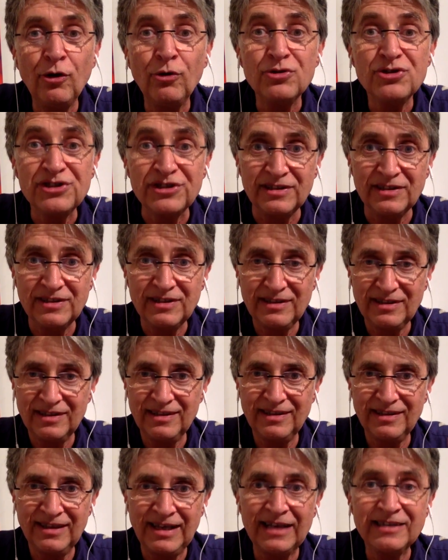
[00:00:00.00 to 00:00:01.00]
ocean.
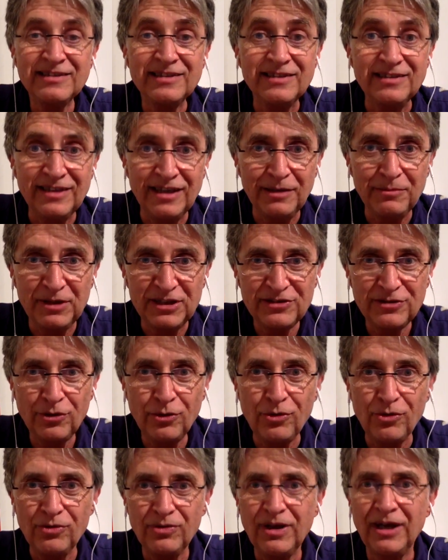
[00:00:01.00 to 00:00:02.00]
That's
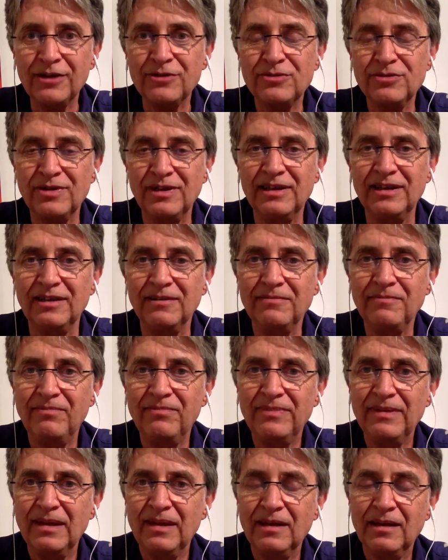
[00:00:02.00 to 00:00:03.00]
DMSO actually.
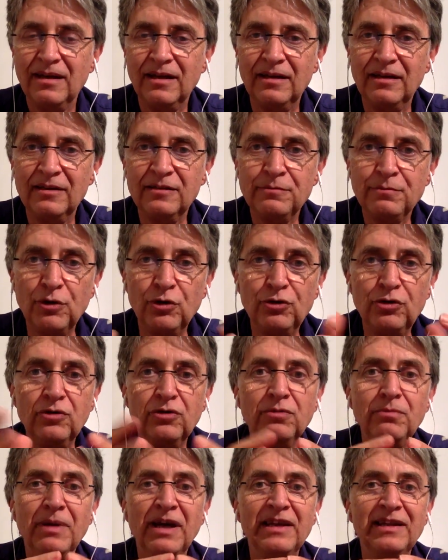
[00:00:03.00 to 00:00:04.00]
It's
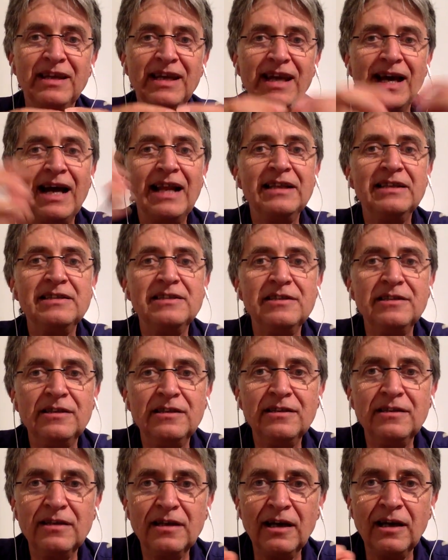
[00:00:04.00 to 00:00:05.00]
produced by the
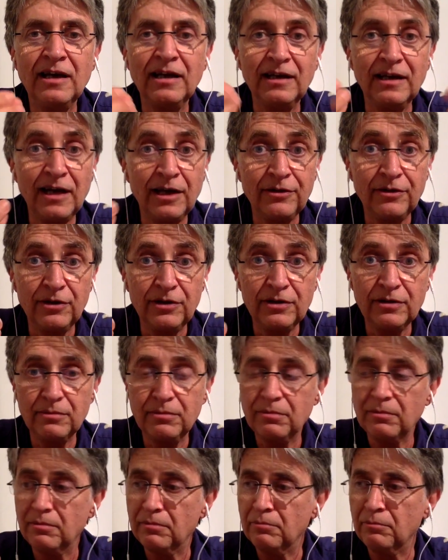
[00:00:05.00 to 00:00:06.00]
algae and other
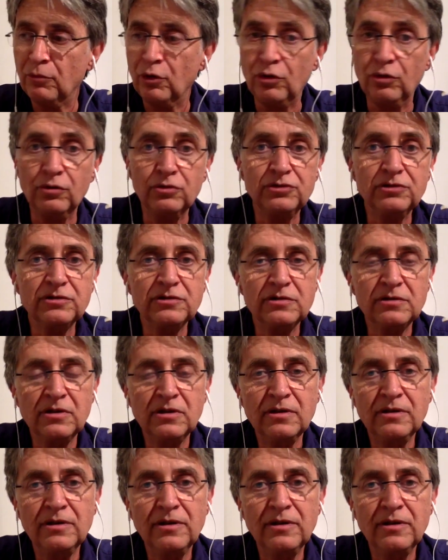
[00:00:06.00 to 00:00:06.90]
mollusks.